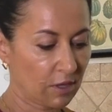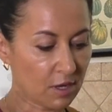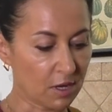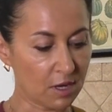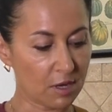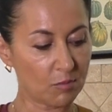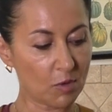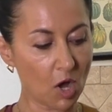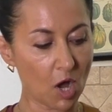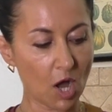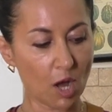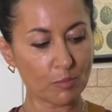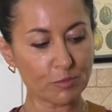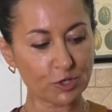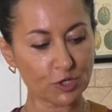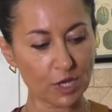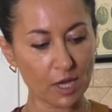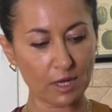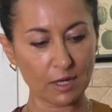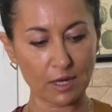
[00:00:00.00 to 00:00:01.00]
Um,
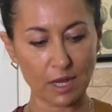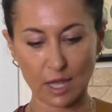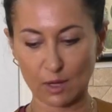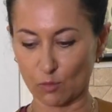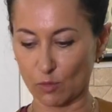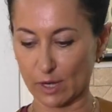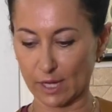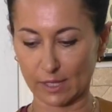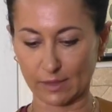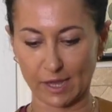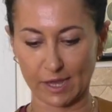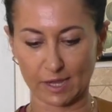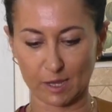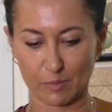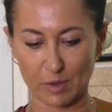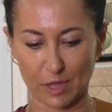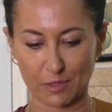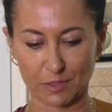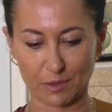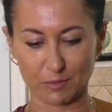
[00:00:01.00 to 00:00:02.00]
option. And what I like
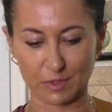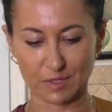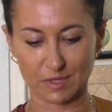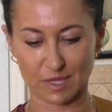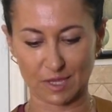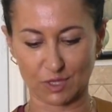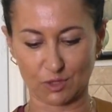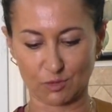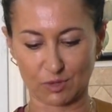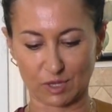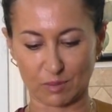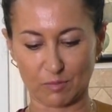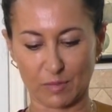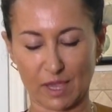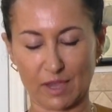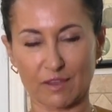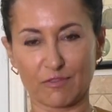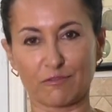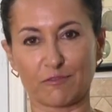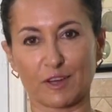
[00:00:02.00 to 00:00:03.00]
about them is then you can
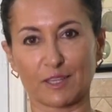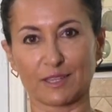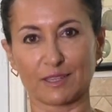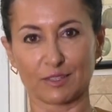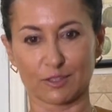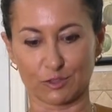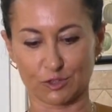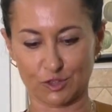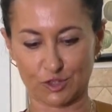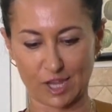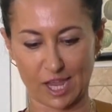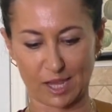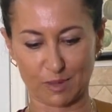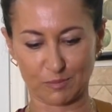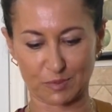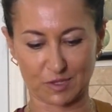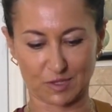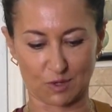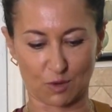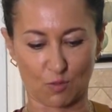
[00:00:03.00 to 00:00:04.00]
make fun little
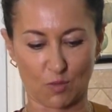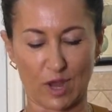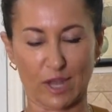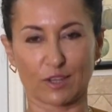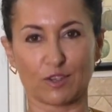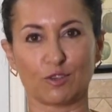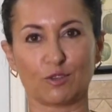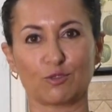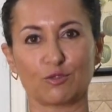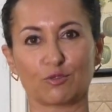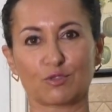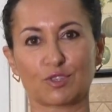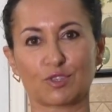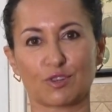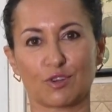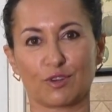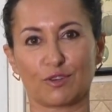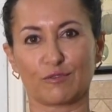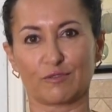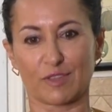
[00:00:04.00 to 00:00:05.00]
shapes, so when you
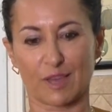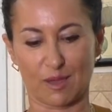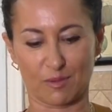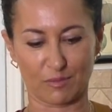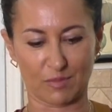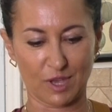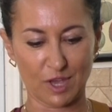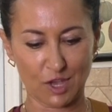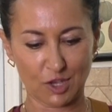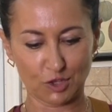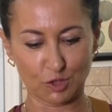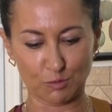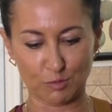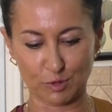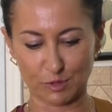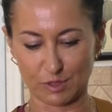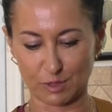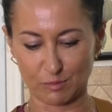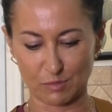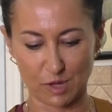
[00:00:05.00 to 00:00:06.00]
serve them you
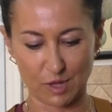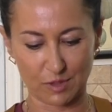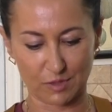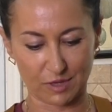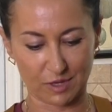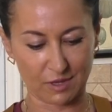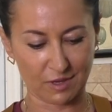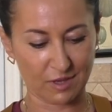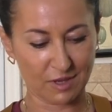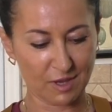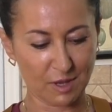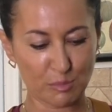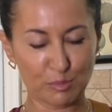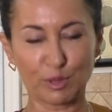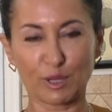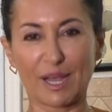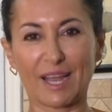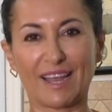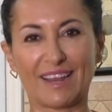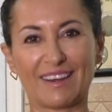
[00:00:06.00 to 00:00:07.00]
put them on the
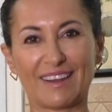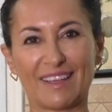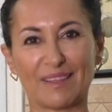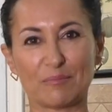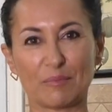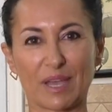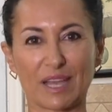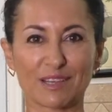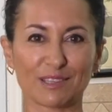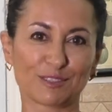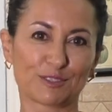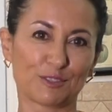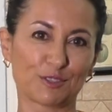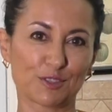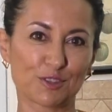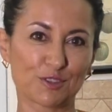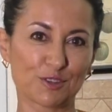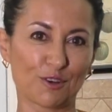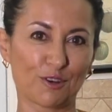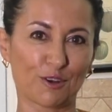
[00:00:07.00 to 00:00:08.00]
plate and make a little
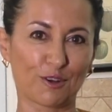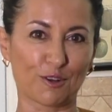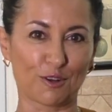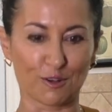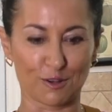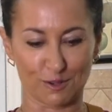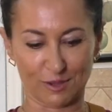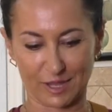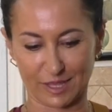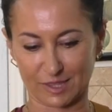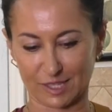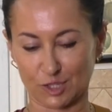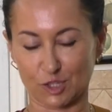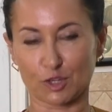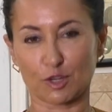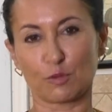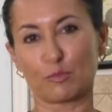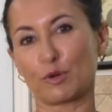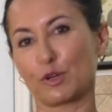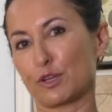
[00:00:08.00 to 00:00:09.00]
circle, and then
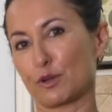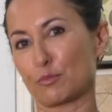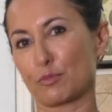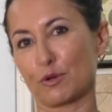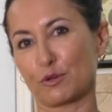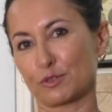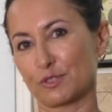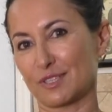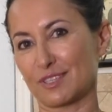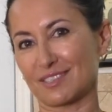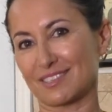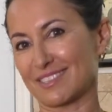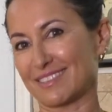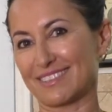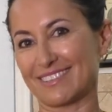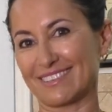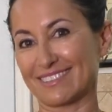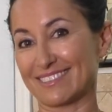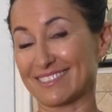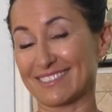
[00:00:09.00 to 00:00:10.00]
you can put your proteins in
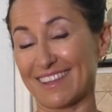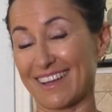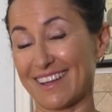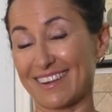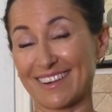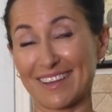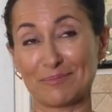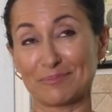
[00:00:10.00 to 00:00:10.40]
the inside.